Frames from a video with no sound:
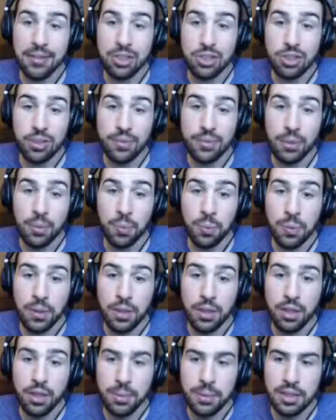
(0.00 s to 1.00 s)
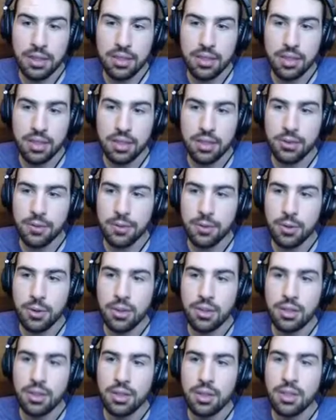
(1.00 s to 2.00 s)
even sure if there will be a season
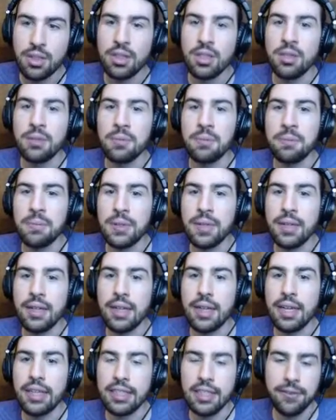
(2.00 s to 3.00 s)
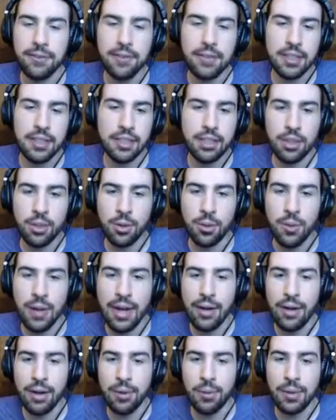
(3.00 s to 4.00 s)
four, but I definitely know
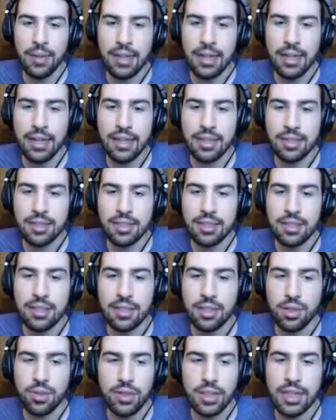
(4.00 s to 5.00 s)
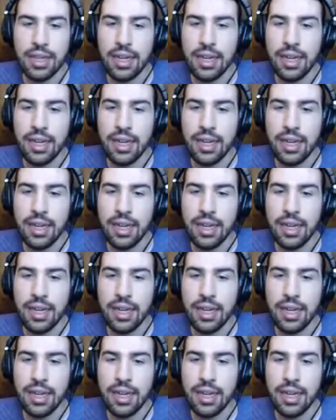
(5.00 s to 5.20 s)
how I want to end season three